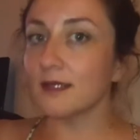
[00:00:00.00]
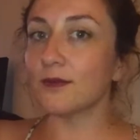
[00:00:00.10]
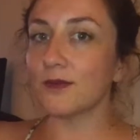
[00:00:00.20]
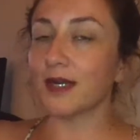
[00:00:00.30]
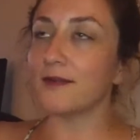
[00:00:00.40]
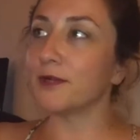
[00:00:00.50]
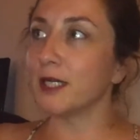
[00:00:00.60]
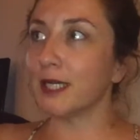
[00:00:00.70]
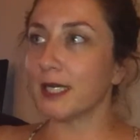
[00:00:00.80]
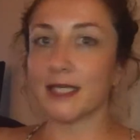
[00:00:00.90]
whatever
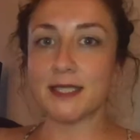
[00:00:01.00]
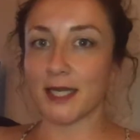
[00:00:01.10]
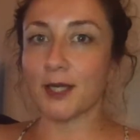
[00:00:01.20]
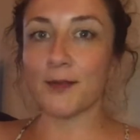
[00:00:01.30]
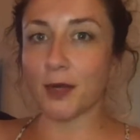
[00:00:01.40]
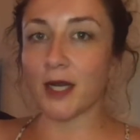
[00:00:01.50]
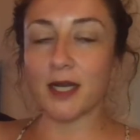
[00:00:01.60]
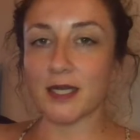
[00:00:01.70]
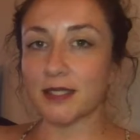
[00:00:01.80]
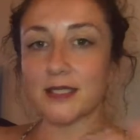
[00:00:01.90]
it is, hair
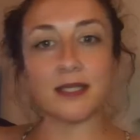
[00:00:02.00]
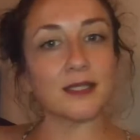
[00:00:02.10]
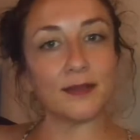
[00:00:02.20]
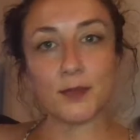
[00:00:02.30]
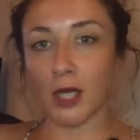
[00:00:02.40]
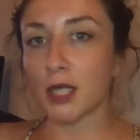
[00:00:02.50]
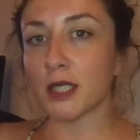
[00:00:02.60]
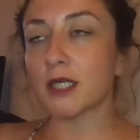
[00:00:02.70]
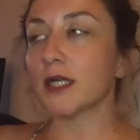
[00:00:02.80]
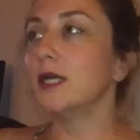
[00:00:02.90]
product, lip
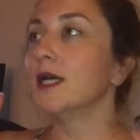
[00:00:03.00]
color,